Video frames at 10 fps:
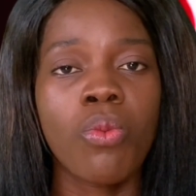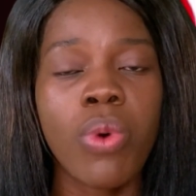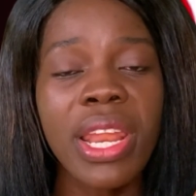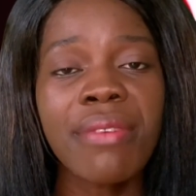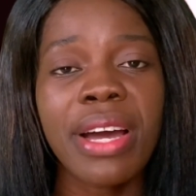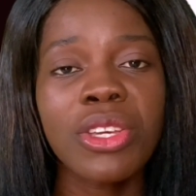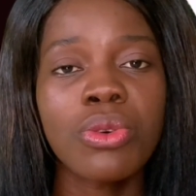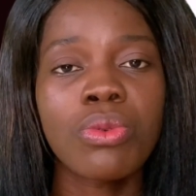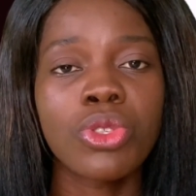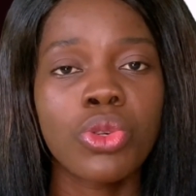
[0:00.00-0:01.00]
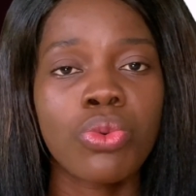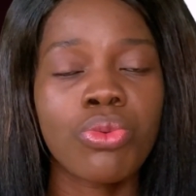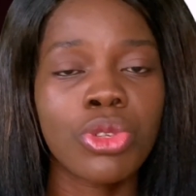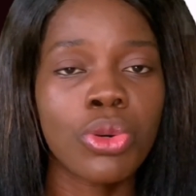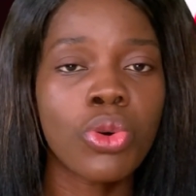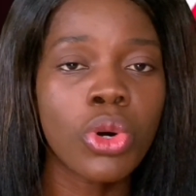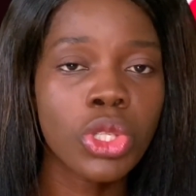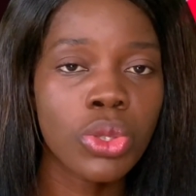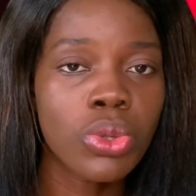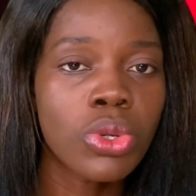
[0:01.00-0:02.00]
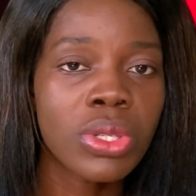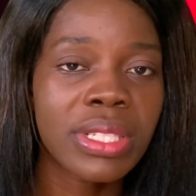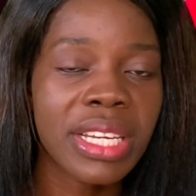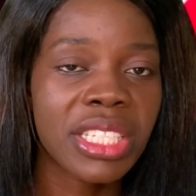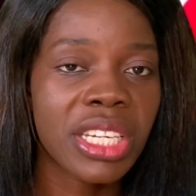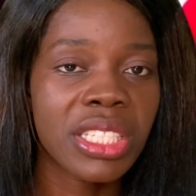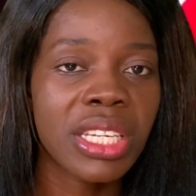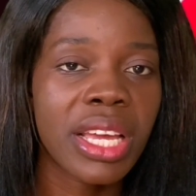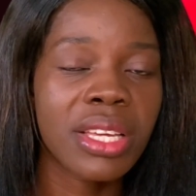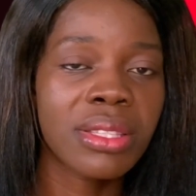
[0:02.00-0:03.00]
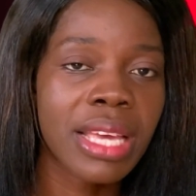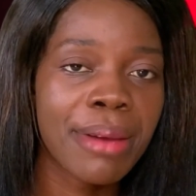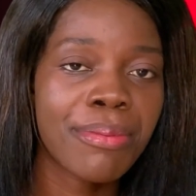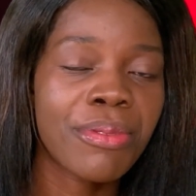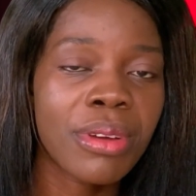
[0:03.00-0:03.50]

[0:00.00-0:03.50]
Whenever you go to Google search engine and type,